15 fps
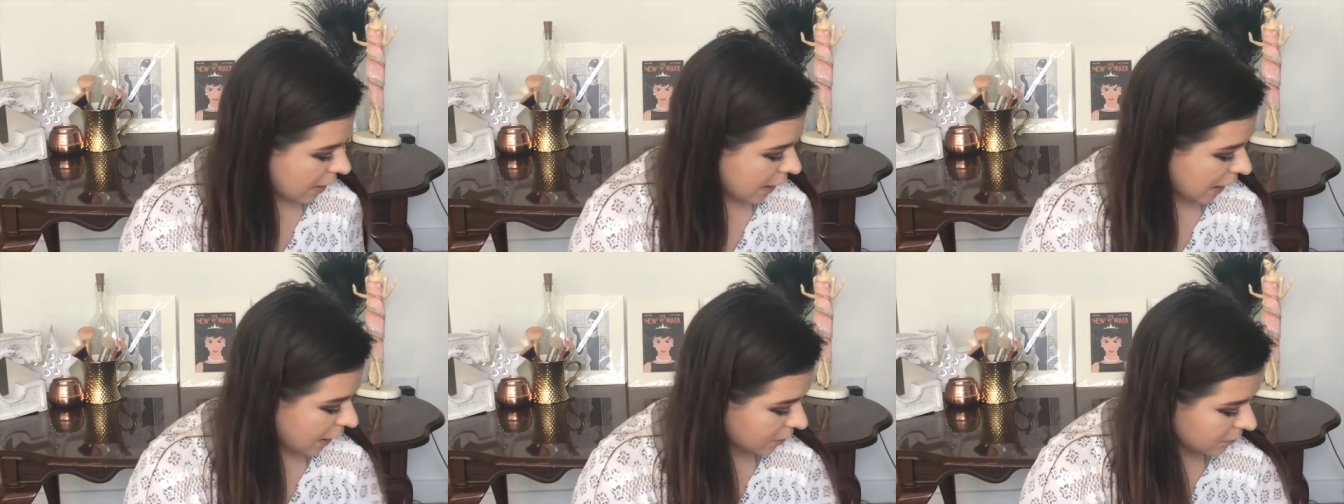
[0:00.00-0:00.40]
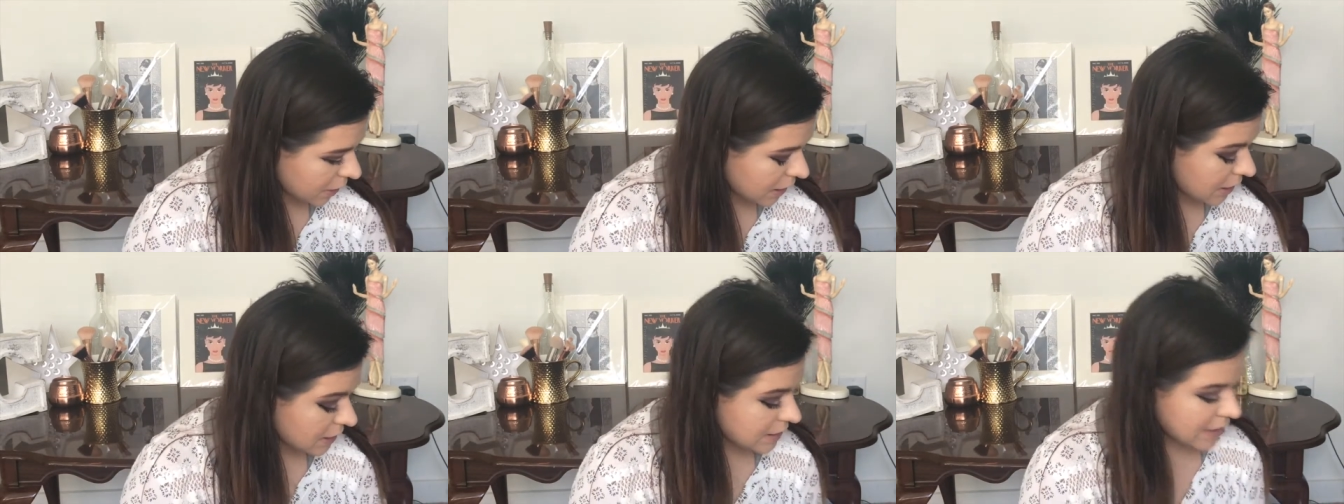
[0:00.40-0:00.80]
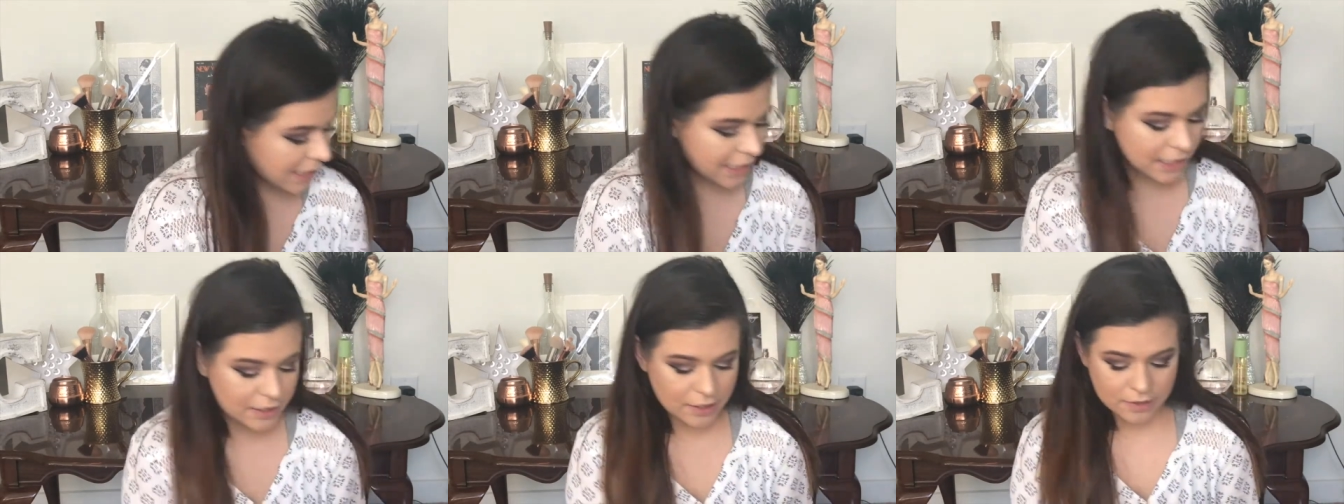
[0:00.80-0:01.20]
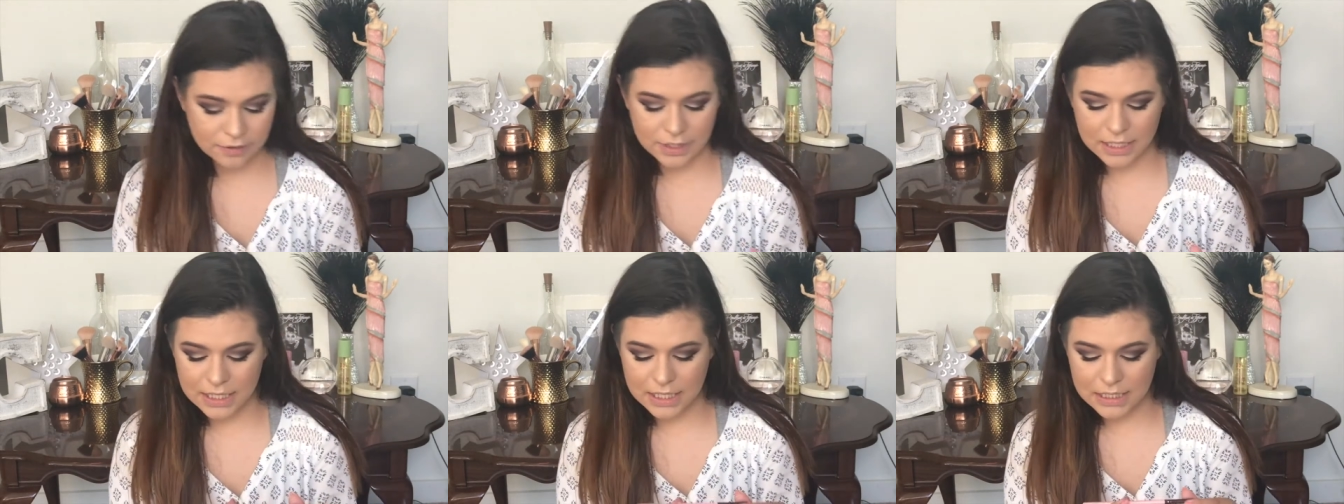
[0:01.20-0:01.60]
I'm gonna take
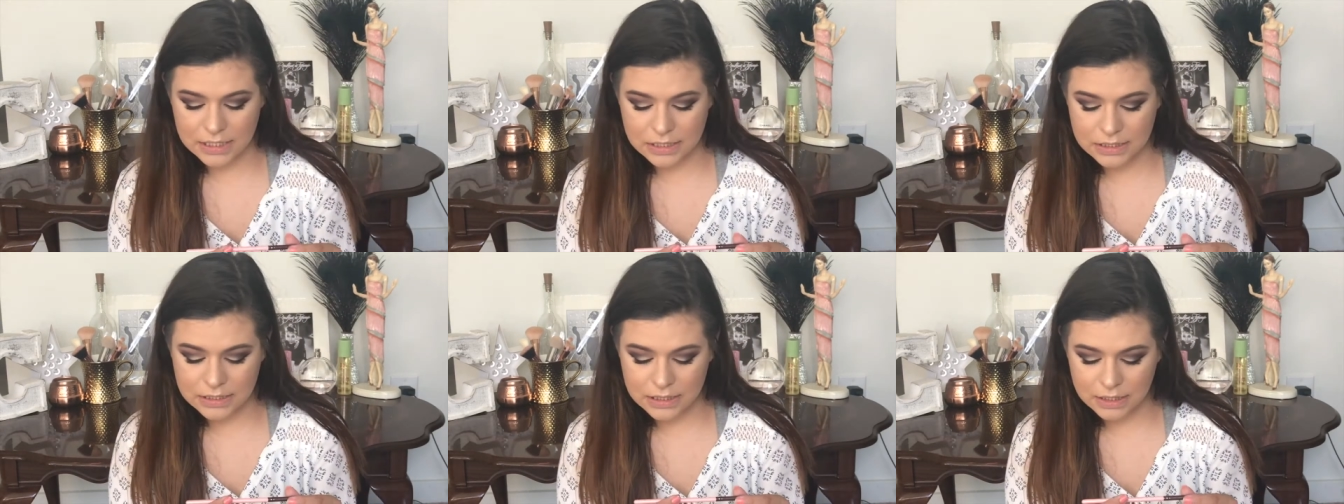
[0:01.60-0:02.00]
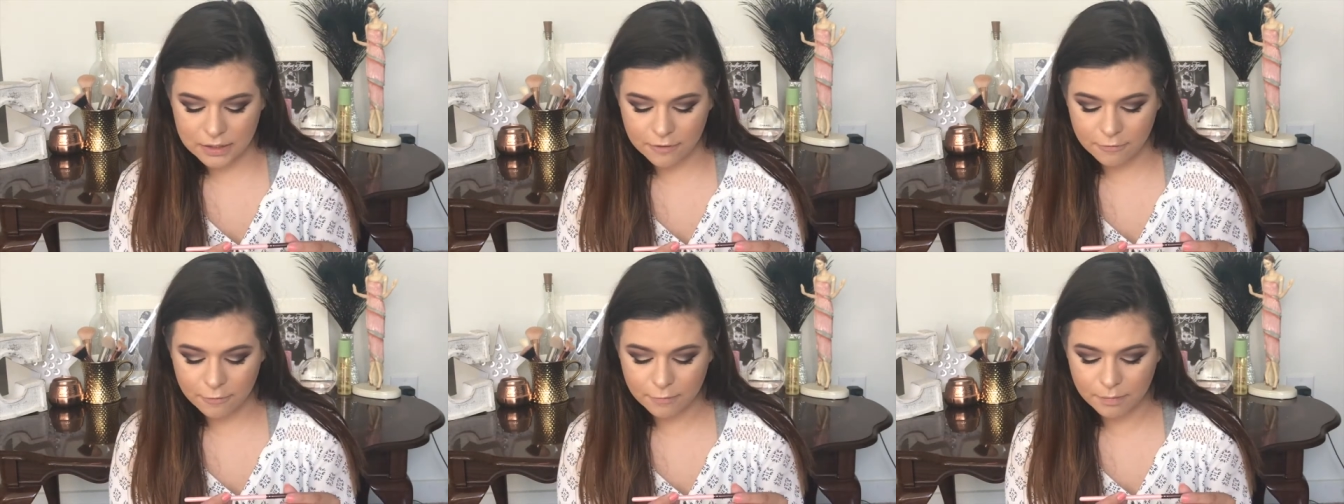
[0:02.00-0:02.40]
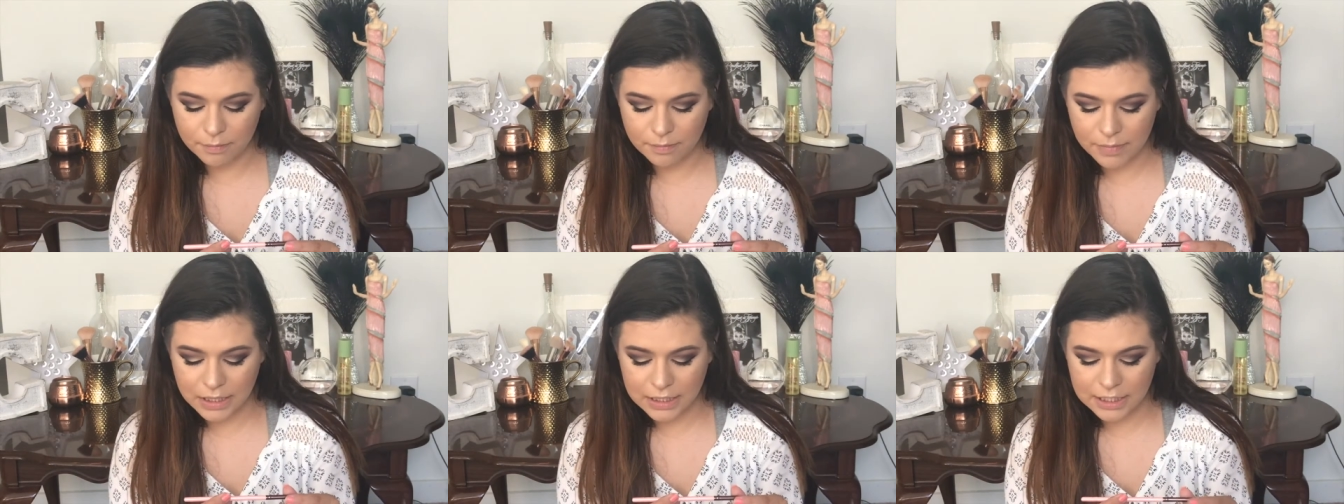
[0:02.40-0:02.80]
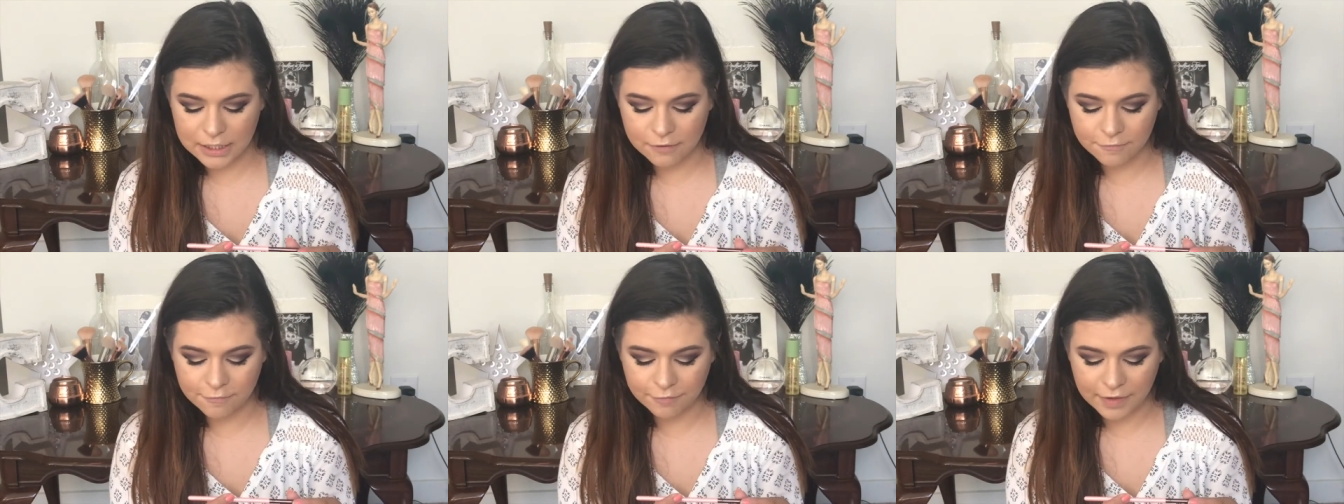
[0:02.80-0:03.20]
this
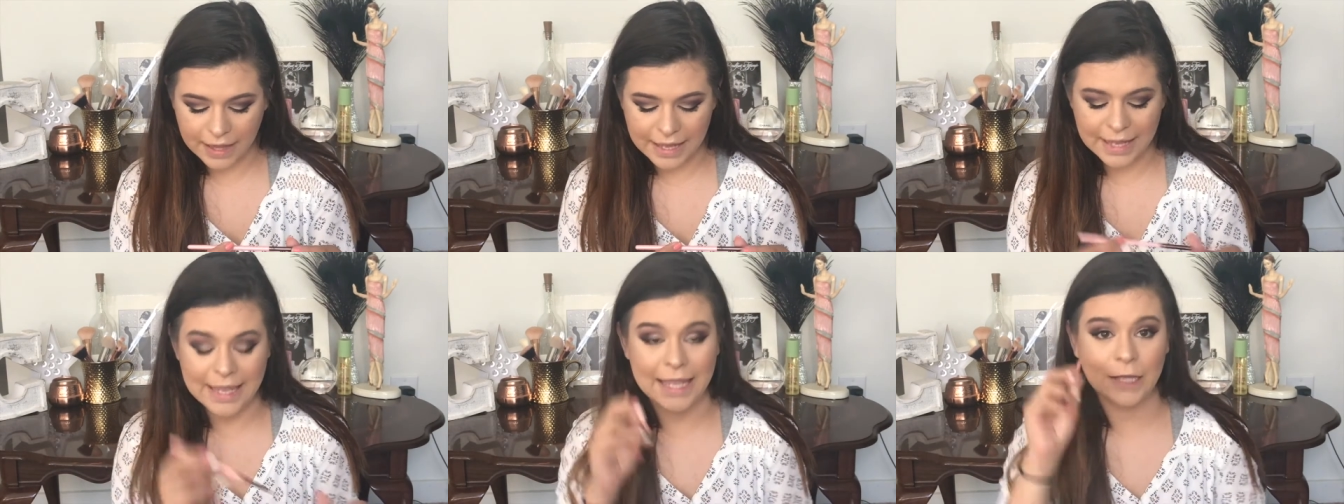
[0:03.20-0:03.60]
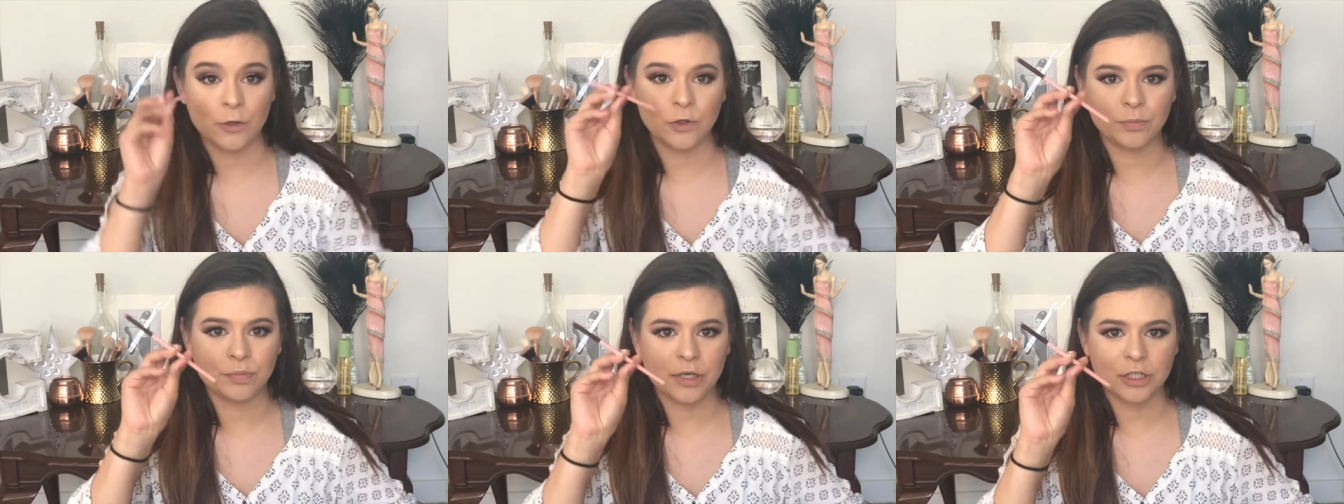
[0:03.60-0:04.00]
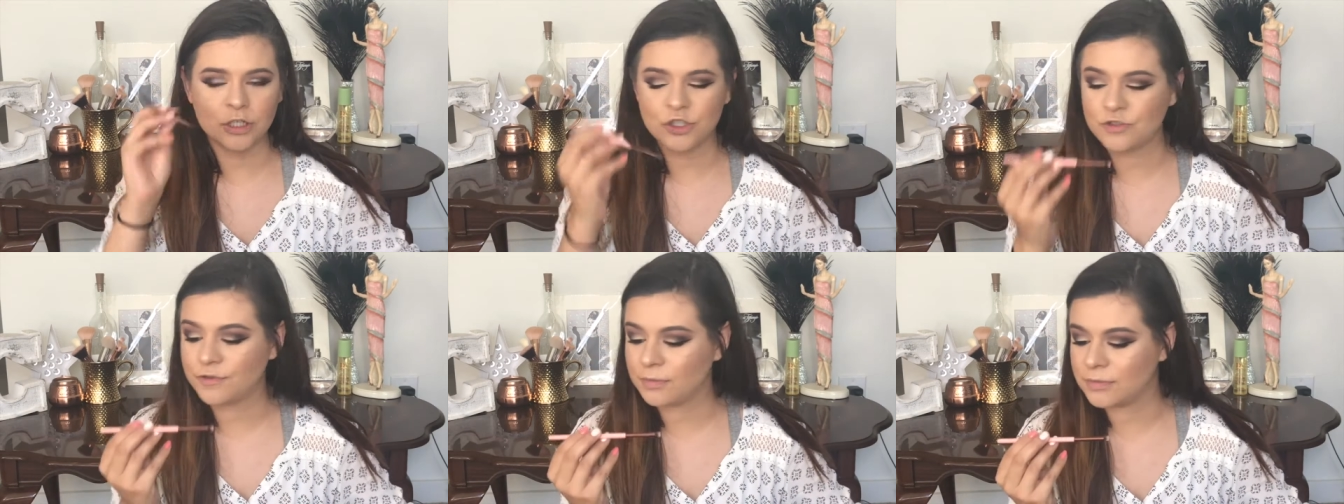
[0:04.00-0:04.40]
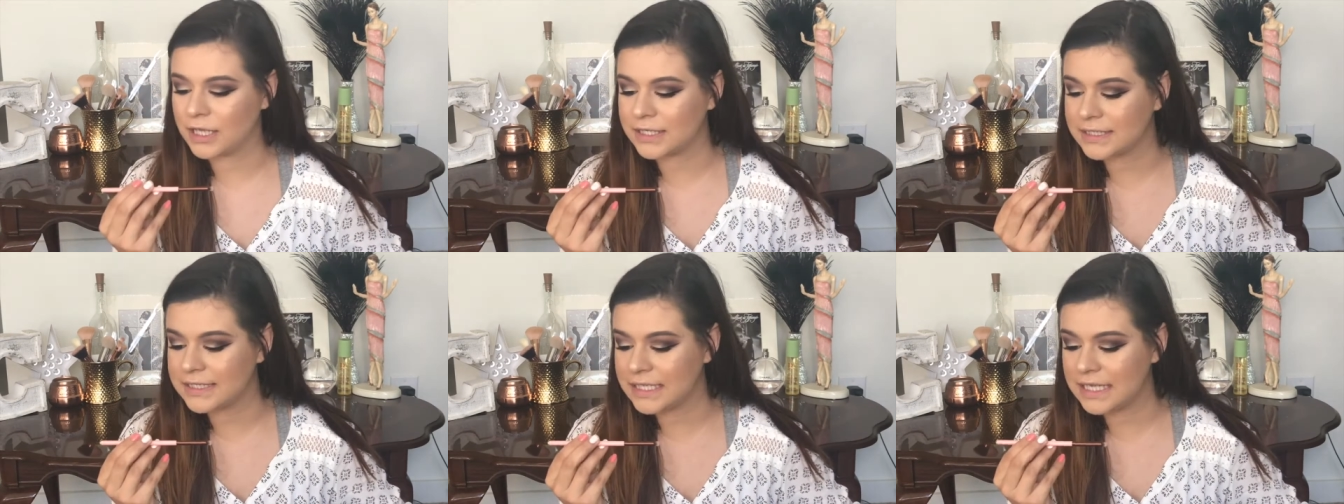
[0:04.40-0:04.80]
mini flat angled brush from
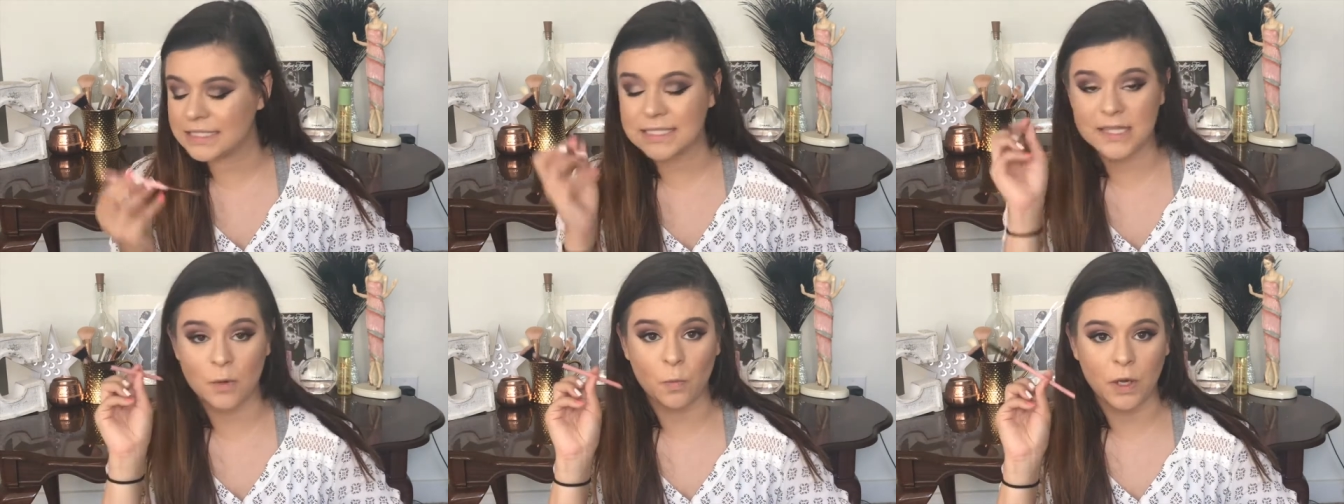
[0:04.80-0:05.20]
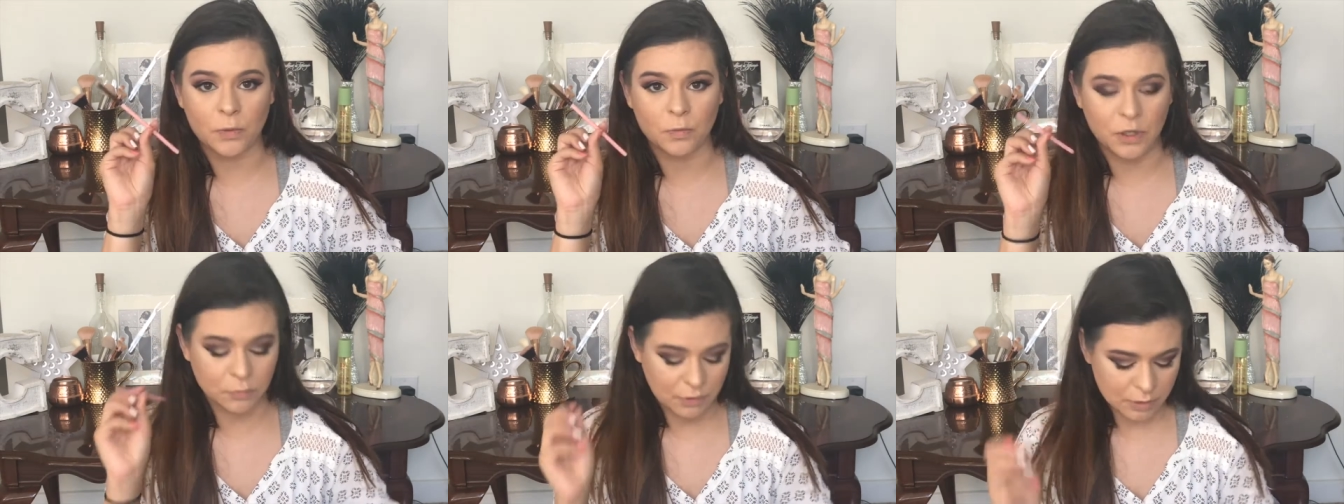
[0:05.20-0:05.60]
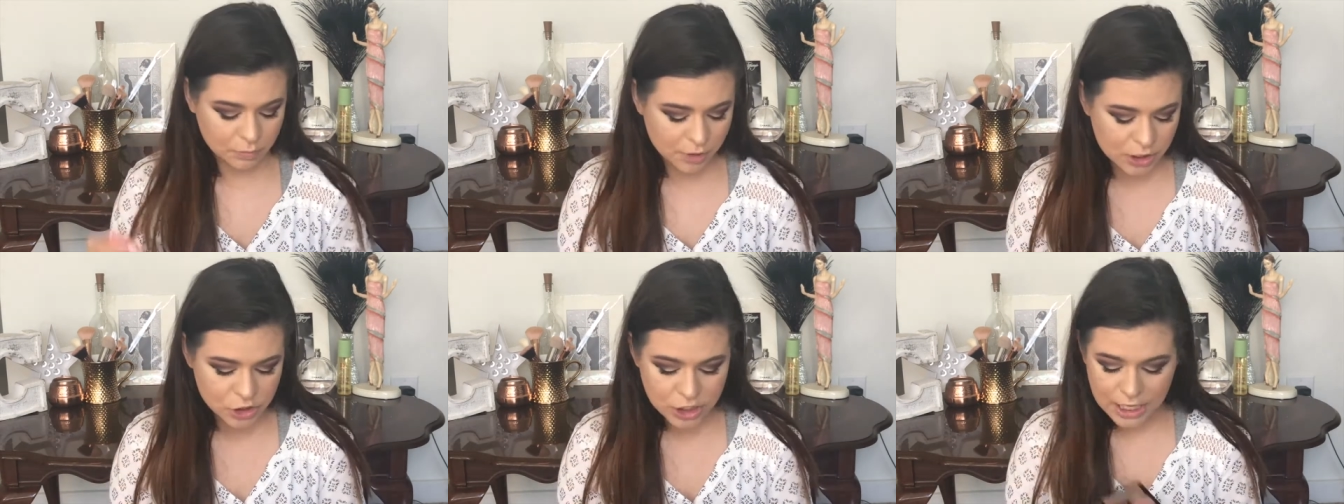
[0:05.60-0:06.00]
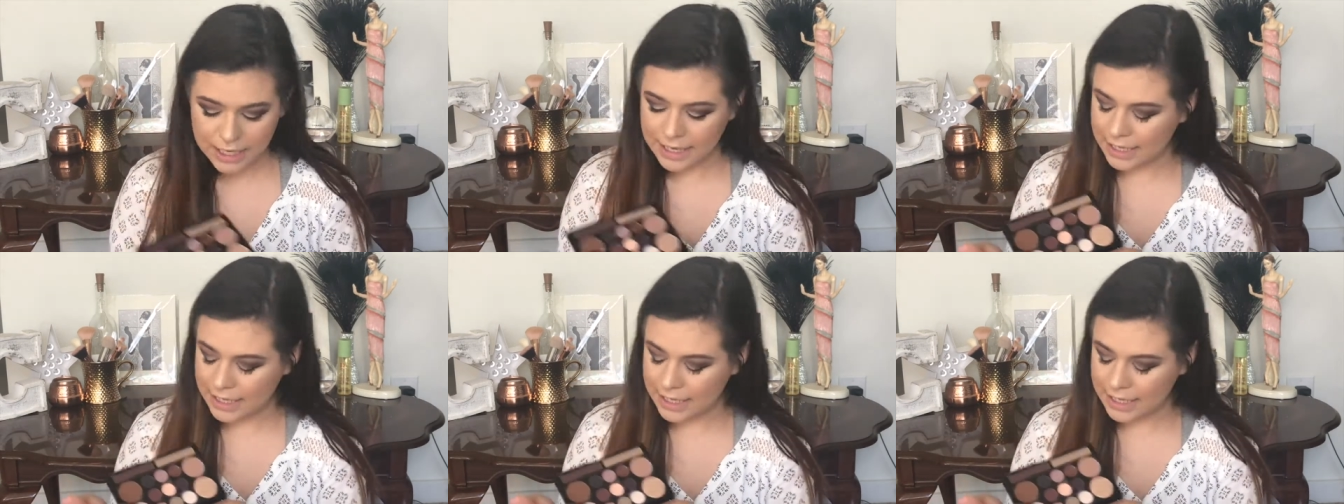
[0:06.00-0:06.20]
Luxie. It's the 111 brush.